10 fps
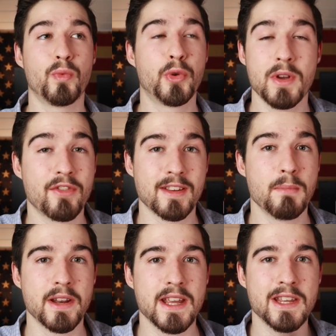to invest
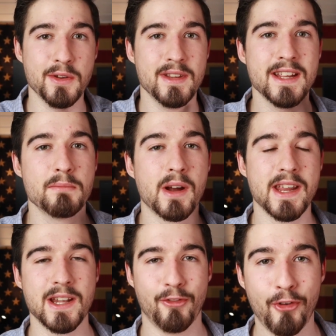money you need
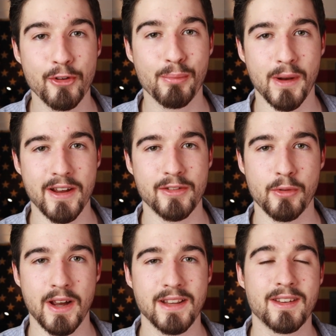money in the first place,
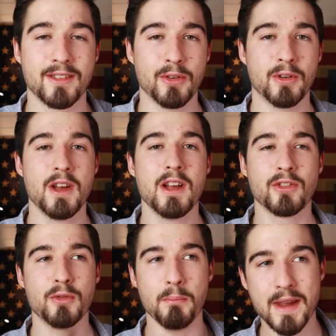right? So
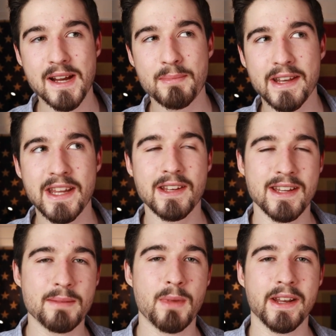to make money you
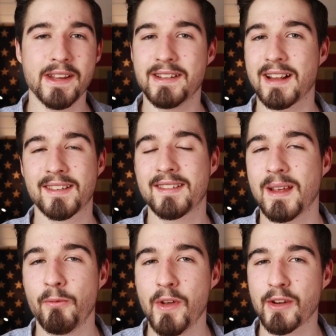need money. That's the
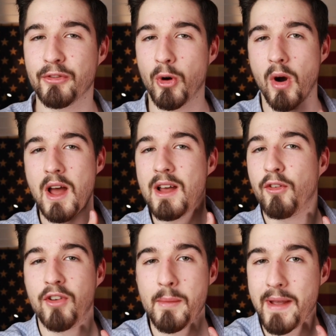same thing for
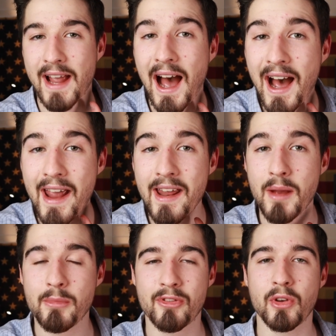flipping items.